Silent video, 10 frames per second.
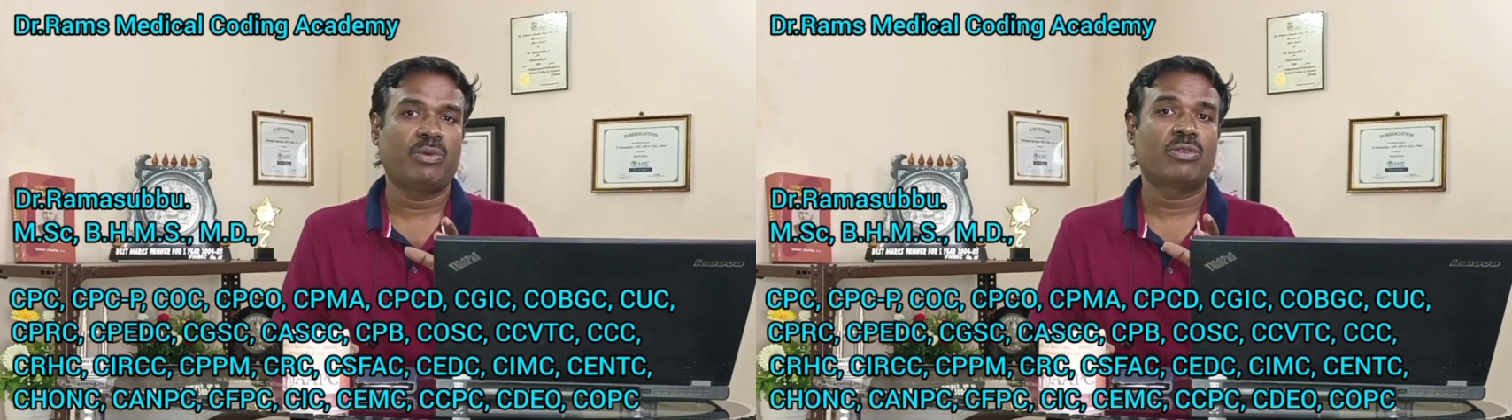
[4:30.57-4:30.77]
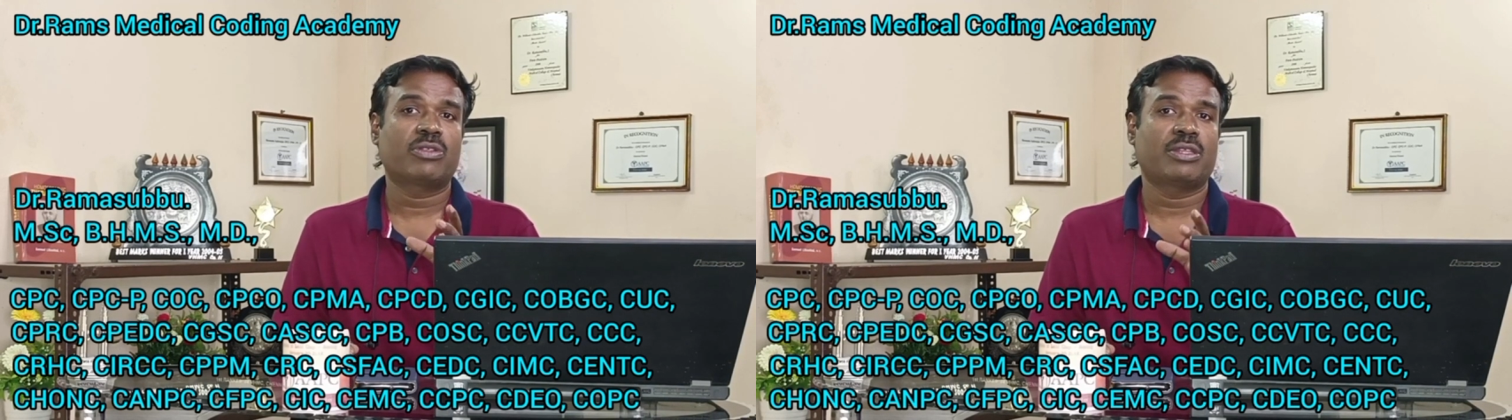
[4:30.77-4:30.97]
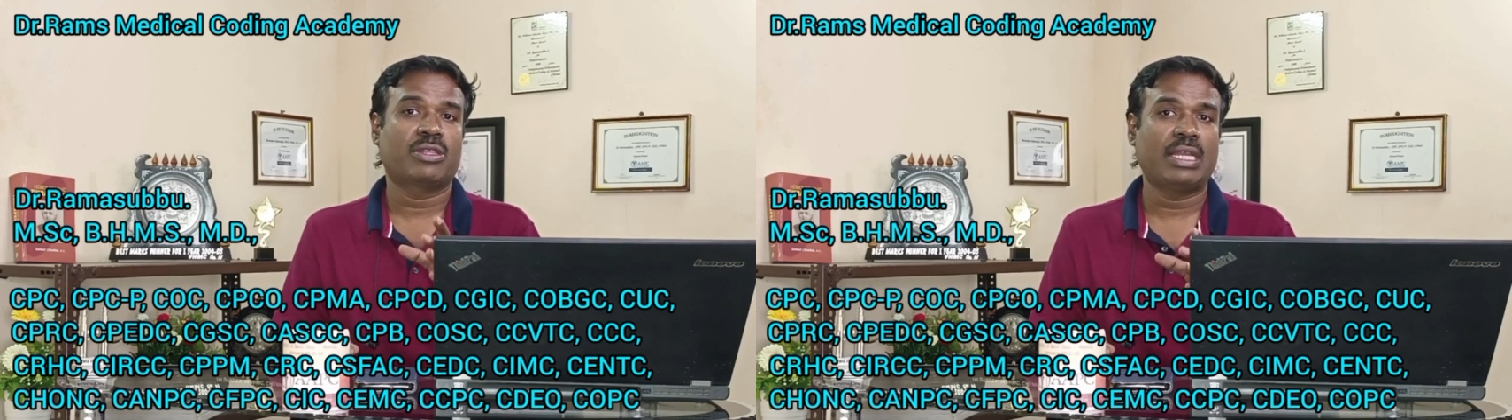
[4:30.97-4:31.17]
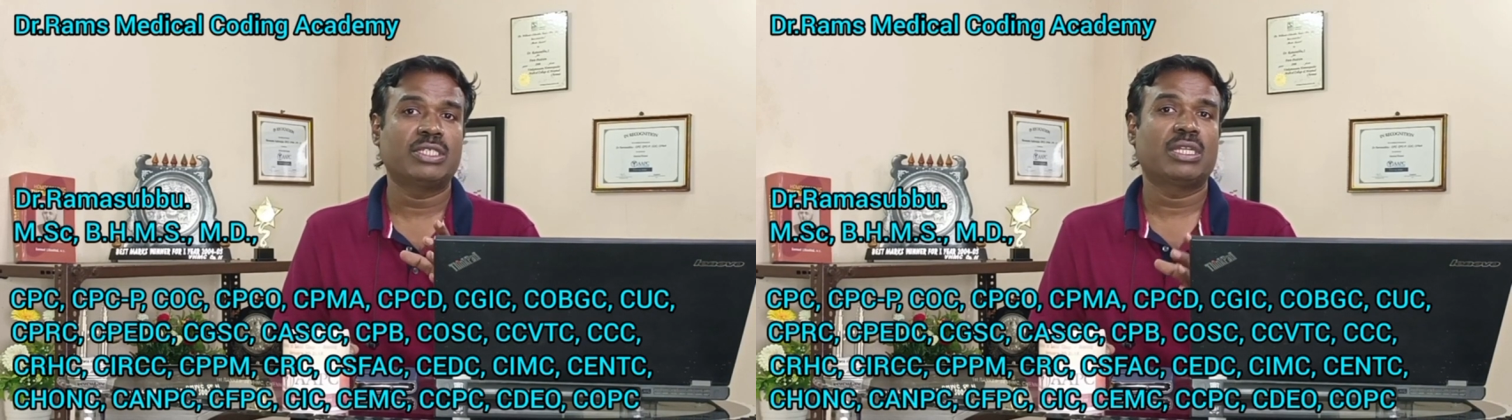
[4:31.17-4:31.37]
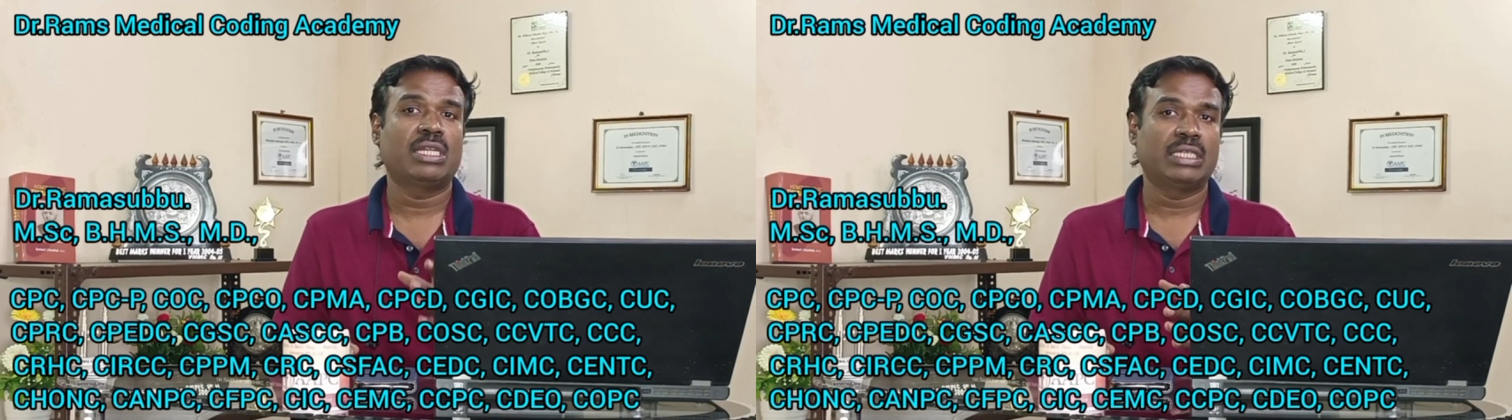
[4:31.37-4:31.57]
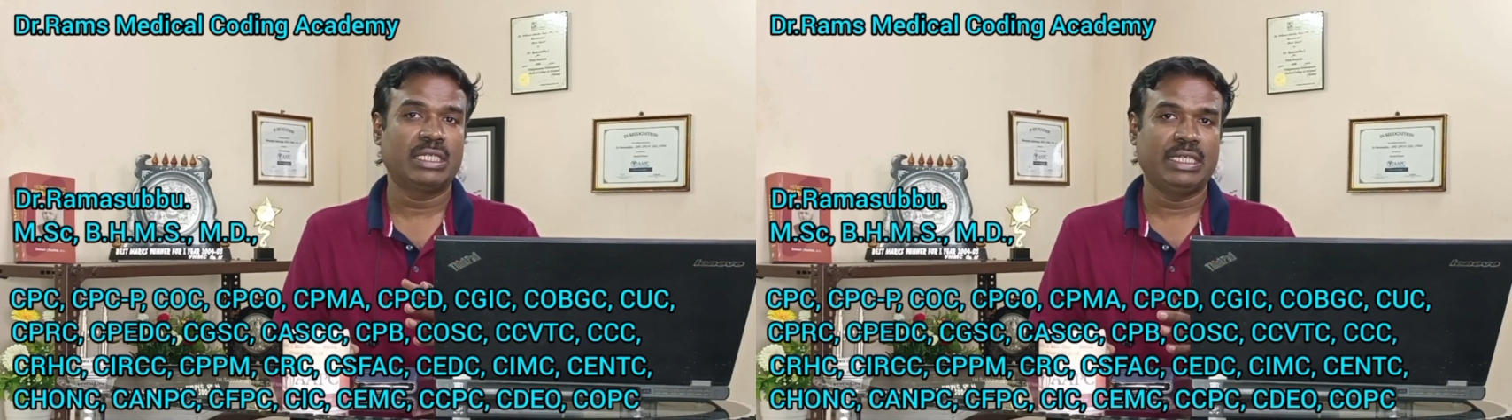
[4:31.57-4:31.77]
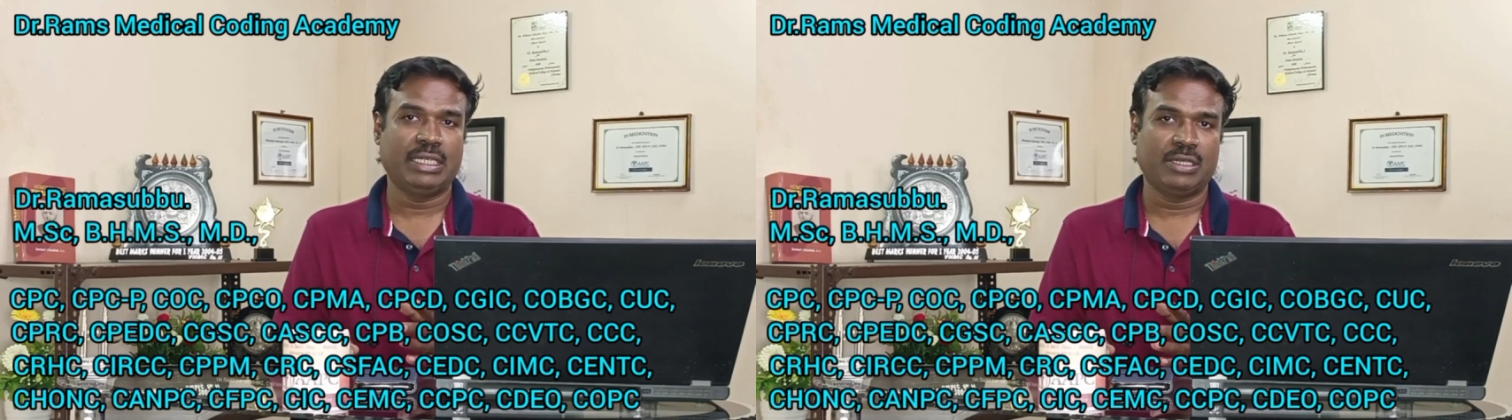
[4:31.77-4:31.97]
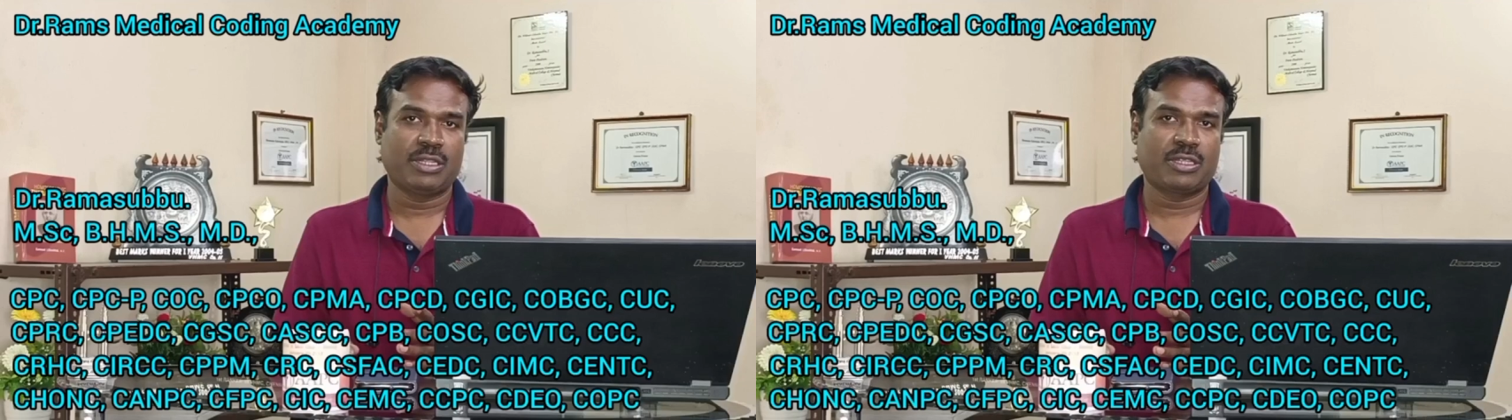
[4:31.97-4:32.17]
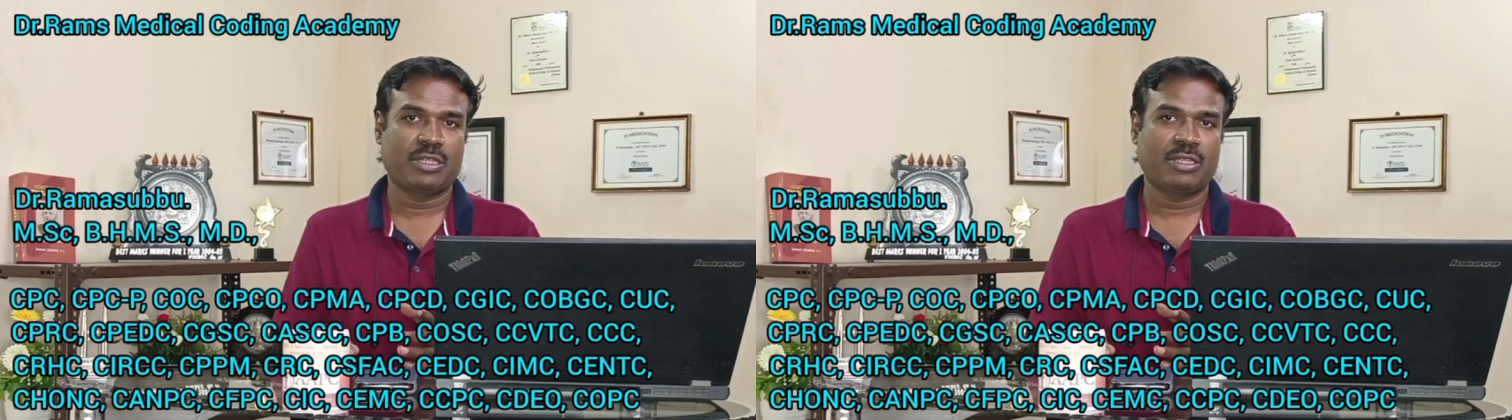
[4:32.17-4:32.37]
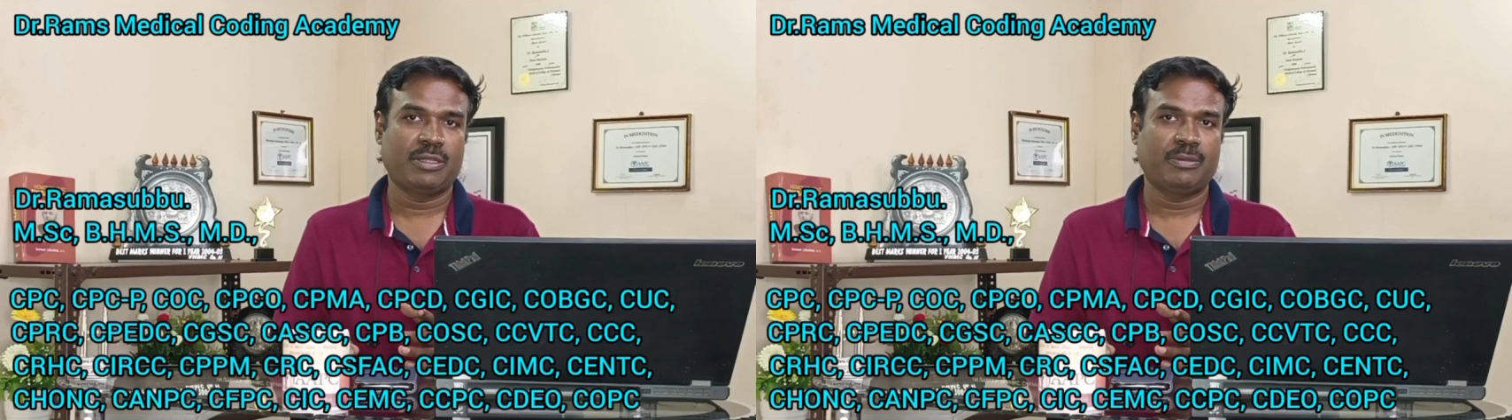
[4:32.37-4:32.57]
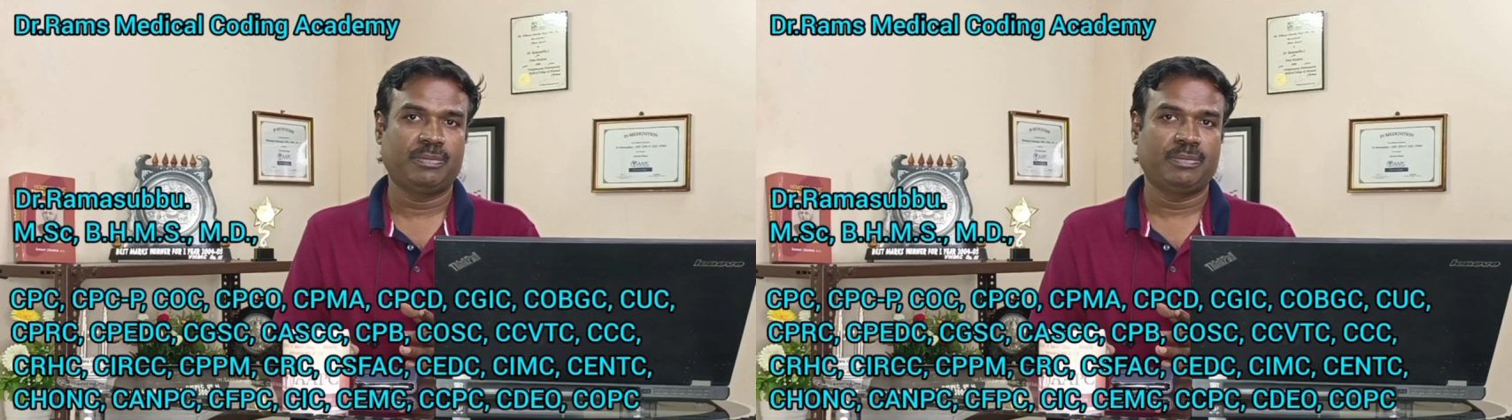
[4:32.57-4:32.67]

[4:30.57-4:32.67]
most essential ingredients.